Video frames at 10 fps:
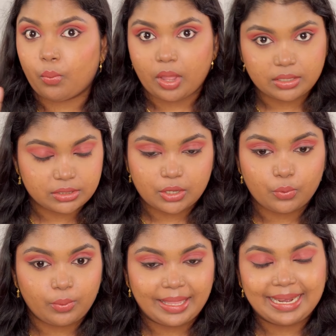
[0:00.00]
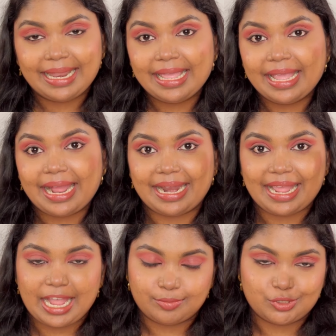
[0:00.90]
works so well, and
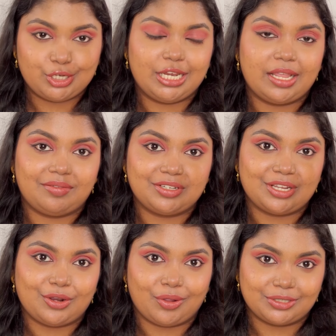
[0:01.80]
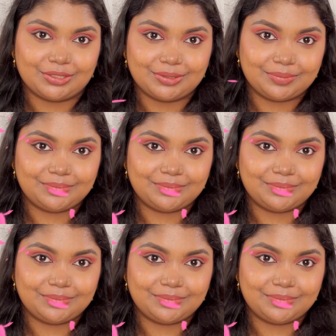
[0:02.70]
I absolutely love it a lot.